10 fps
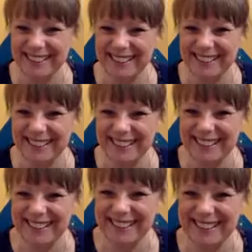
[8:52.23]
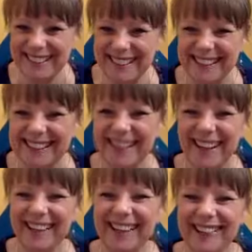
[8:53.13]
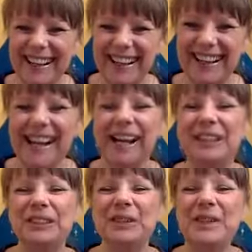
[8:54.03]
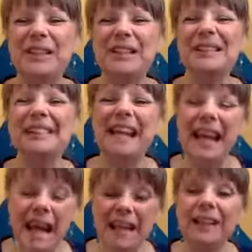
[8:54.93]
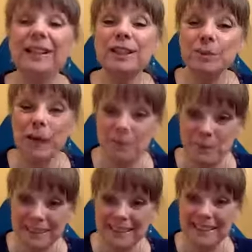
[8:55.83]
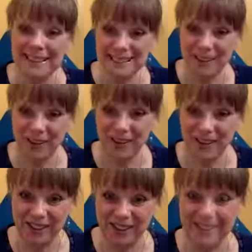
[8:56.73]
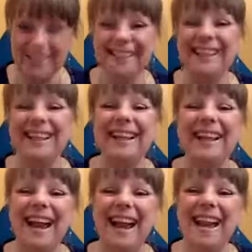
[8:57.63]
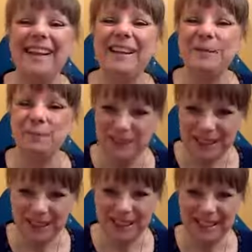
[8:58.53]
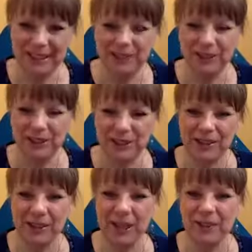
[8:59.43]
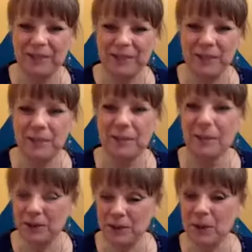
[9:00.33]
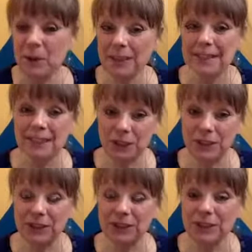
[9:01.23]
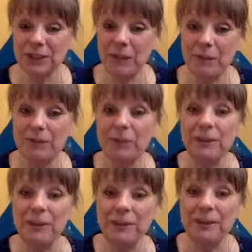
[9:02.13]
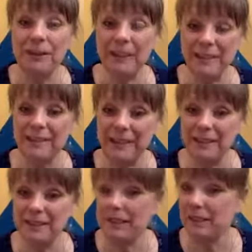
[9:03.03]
2. All right. So when you say, here's my business card, and I'd appreciate if you share that with somebody, when you notice these changes have happened for you, and that, like,